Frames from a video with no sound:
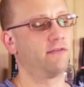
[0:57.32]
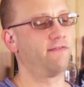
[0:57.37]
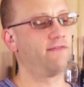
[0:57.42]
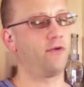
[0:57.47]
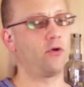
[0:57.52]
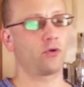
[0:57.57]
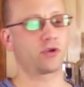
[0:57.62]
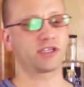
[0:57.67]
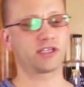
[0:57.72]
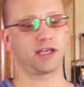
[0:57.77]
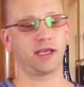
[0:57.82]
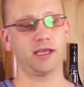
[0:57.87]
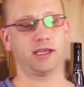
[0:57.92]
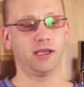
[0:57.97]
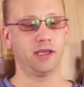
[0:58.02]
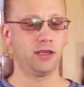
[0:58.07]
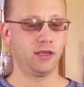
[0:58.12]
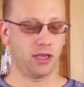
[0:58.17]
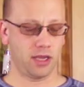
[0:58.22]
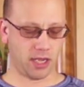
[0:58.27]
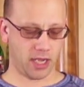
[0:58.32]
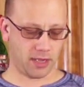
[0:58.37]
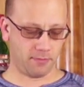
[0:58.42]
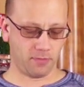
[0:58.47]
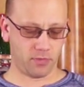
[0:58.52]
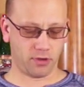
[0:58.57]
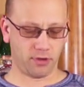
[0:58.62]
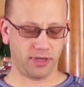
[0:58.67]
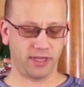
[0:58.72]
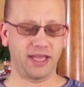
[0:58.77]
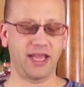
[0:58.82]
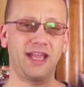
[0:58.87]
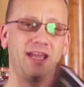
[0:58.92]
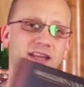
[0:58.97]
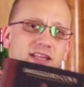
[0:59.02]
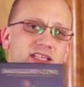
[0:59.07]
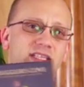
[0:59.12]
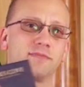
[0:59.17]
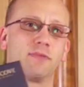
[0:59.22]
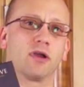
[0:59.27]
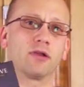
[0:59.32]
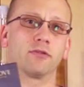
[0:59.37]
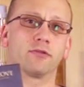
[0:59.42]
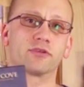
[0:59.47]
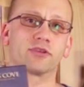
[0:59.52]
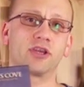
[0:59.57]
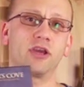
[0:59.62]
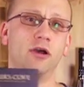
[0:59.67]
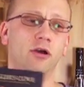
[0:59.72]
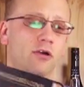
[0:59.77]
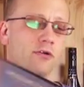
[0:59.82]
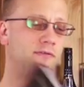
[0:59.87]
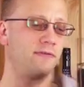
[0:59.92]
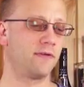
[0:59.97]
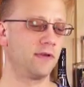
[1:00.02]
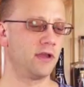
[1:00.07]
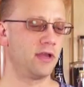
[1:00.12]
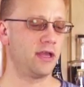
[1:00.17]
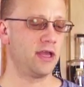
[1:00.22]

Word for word: folks like uh, Martin Cate at Smuggler's Cove,